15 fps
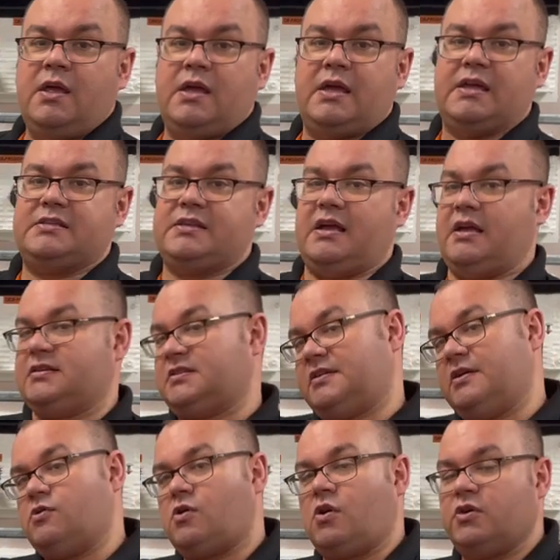Is it a
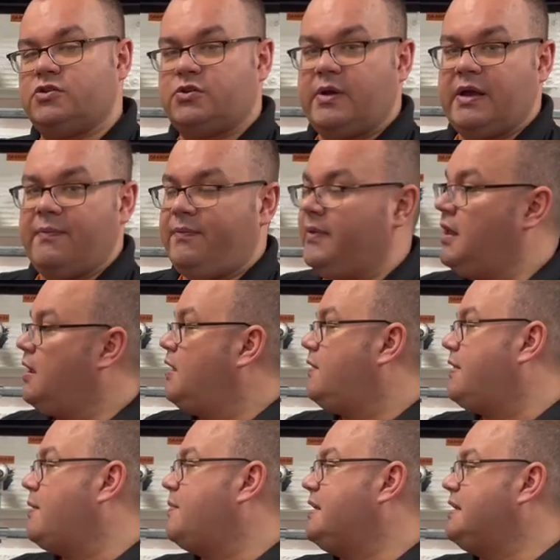steel conduit?
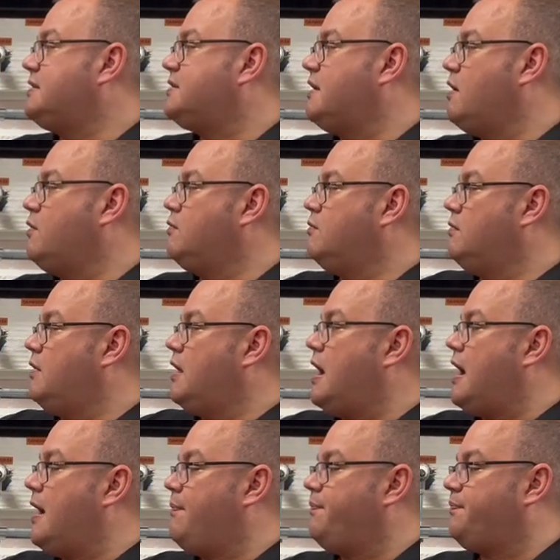Then we need to know
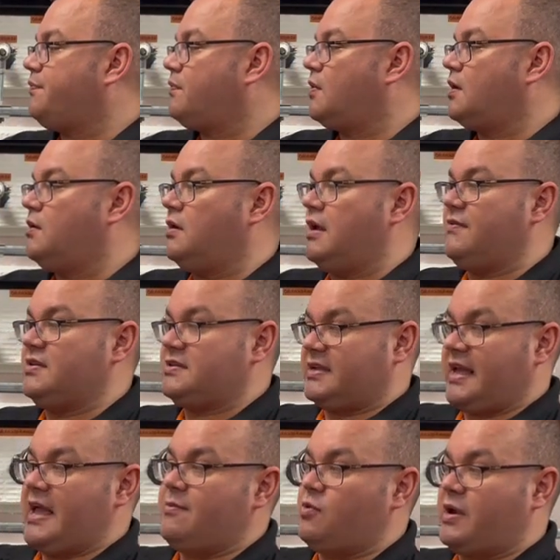if it's a
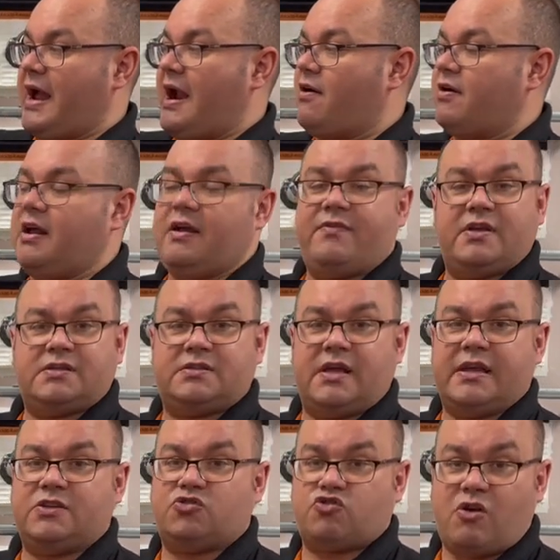cable carrier, if it's
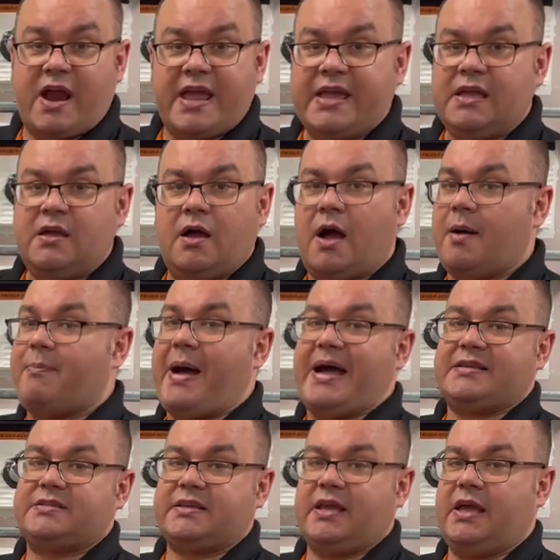a tray, a
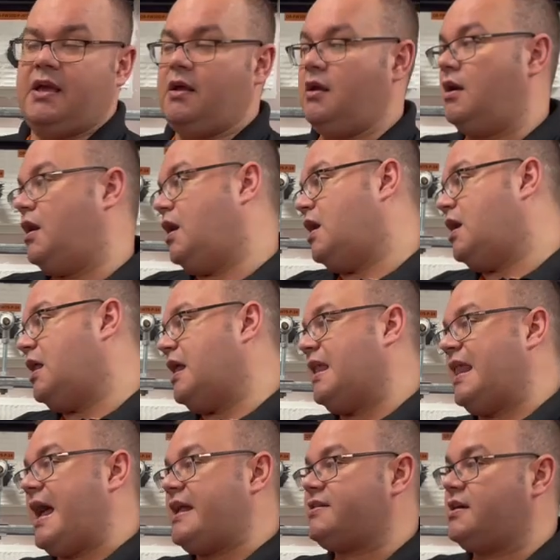basket, a
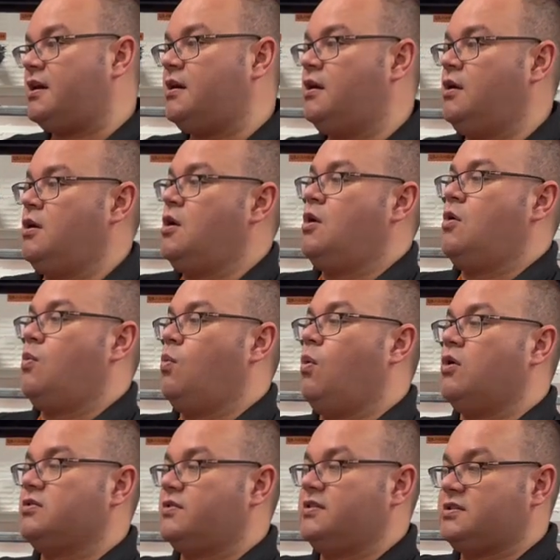ladder,
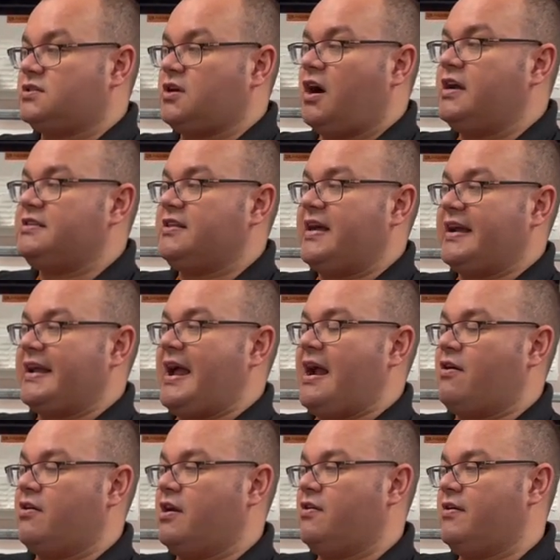what the size of that
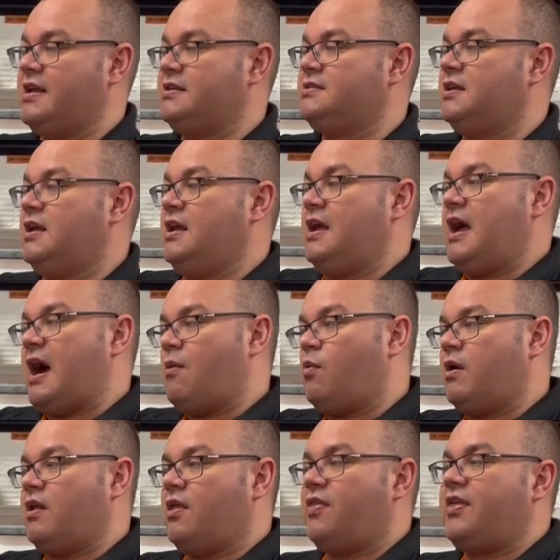carrier is. And
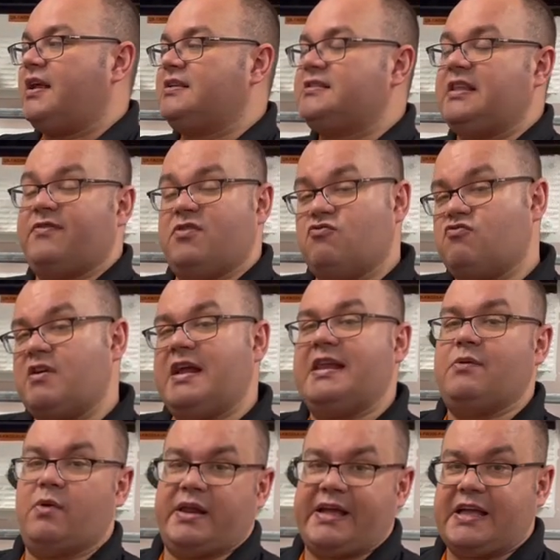one of the things that if you really
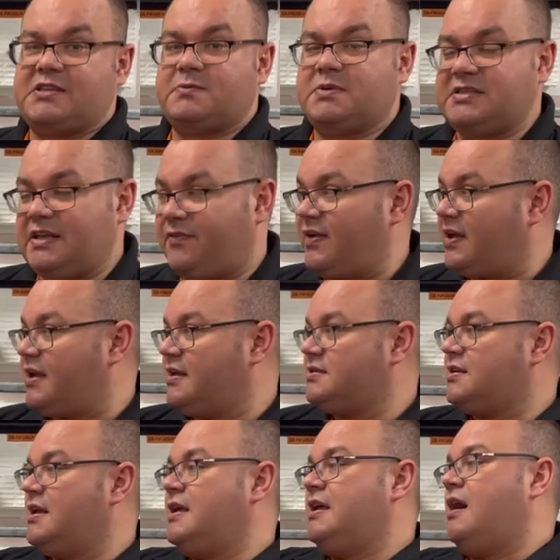want to get specific
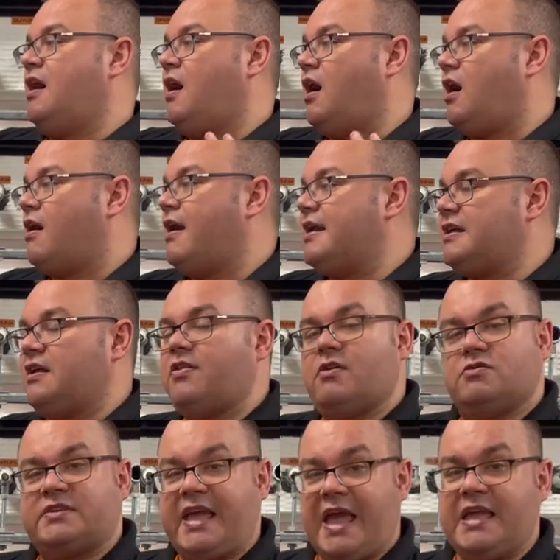is, are any of
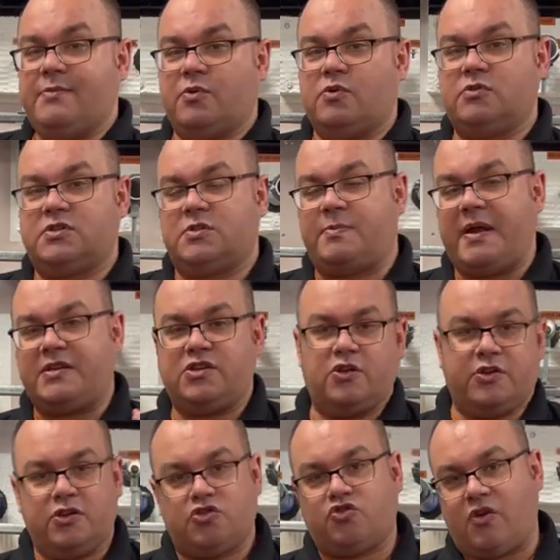those cables, especially
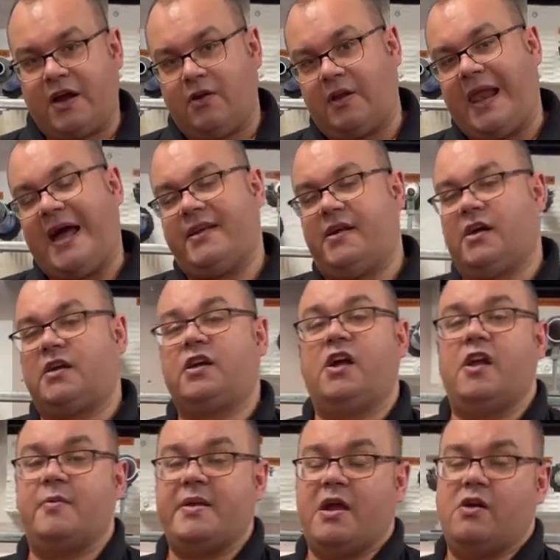on your tray or ladder,
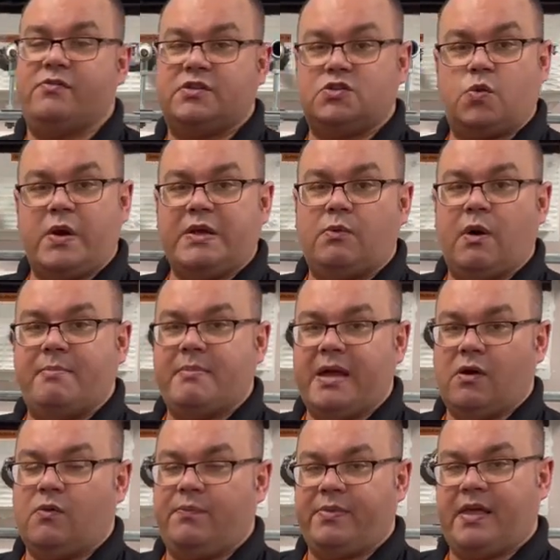going to be over 21
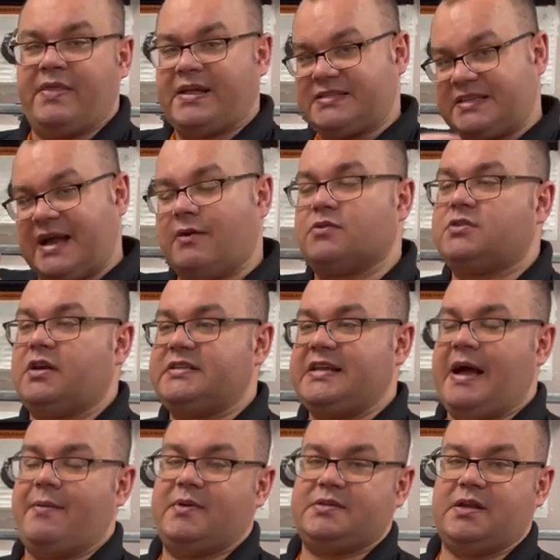mil? And that's the outside
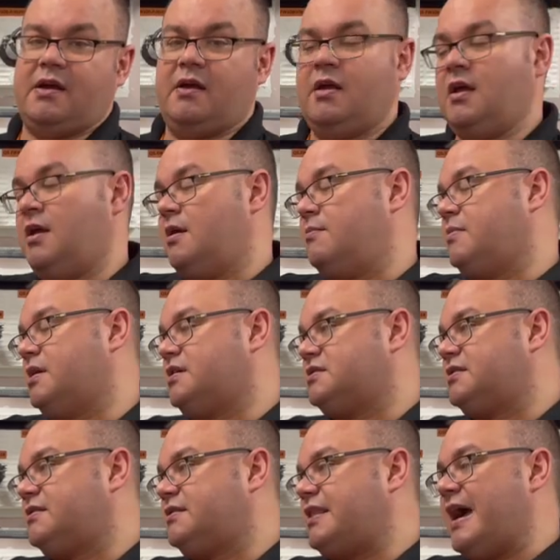diameter, because
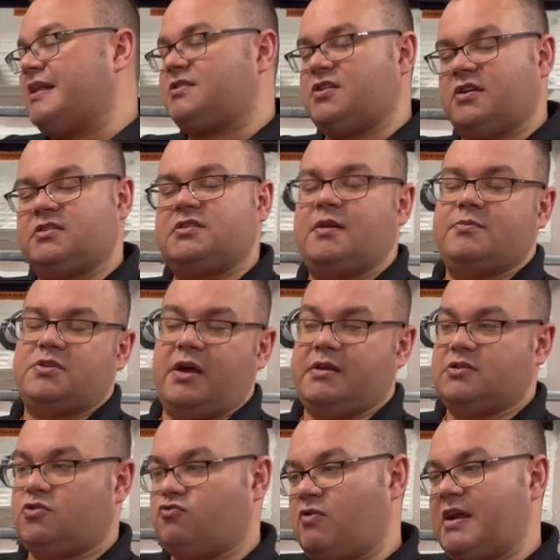that does
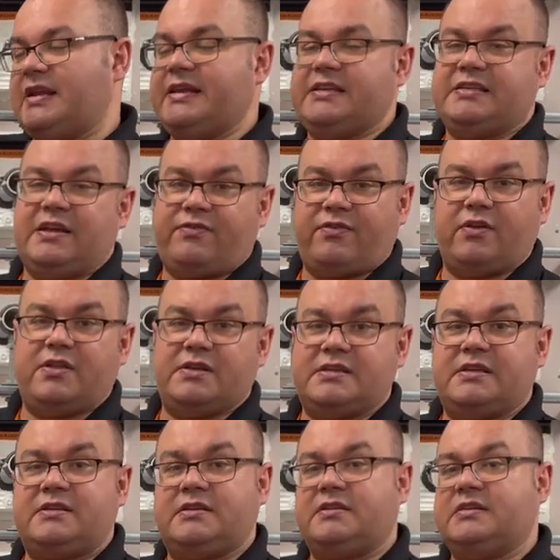sometimes greatly differ the
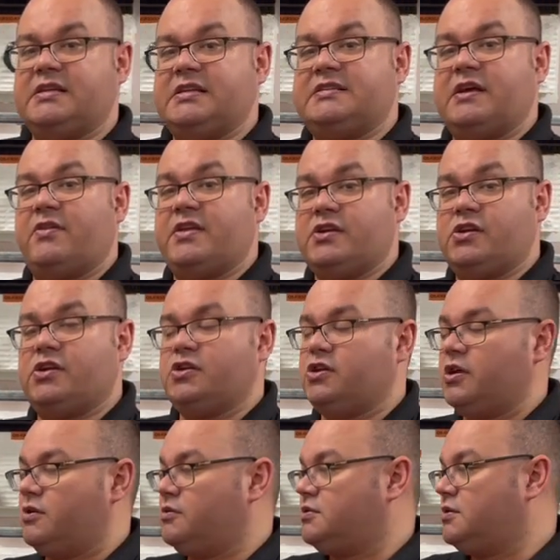detail that you can
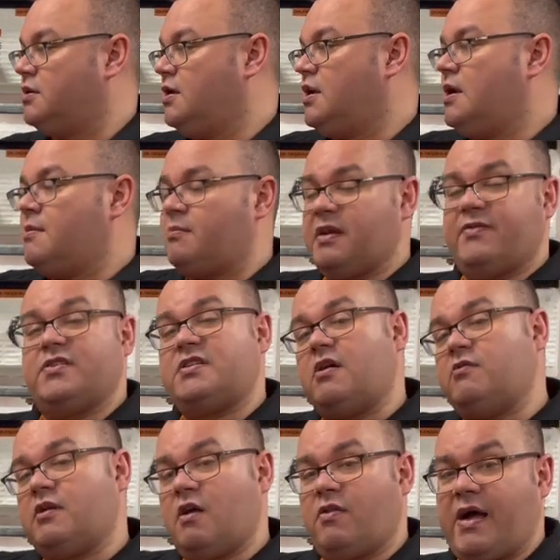use. But if you
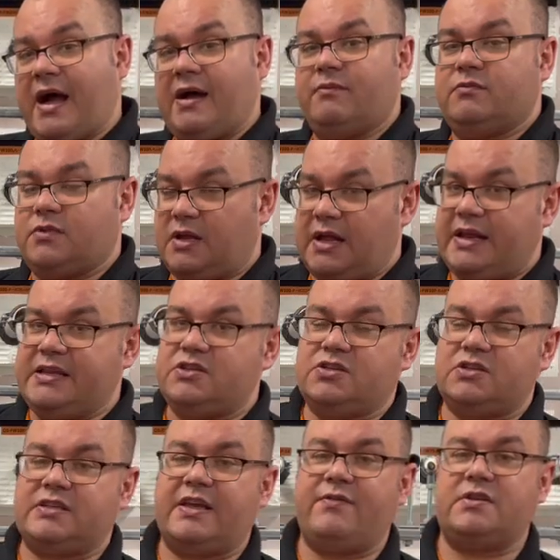don't know that, at least
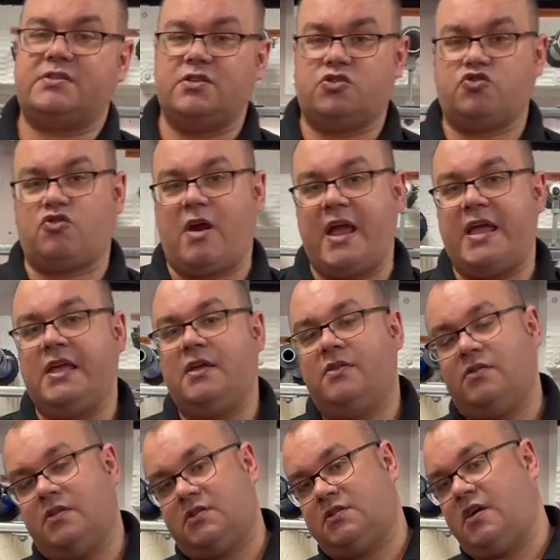just give us the tray,
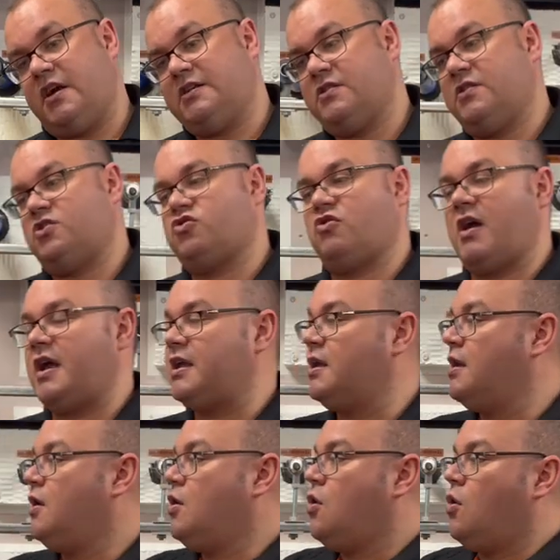the size of the tray,
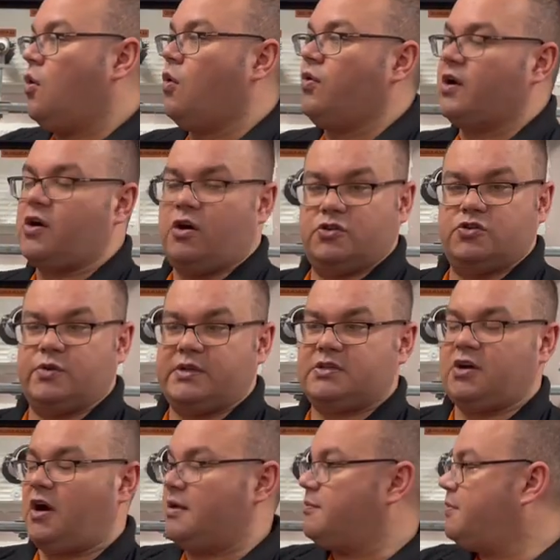or the conduit
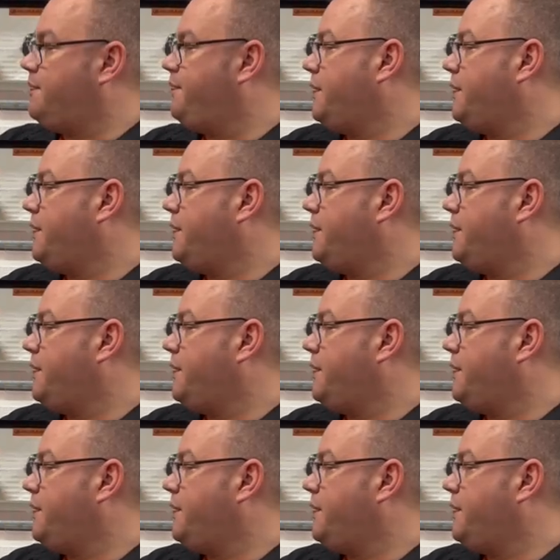type.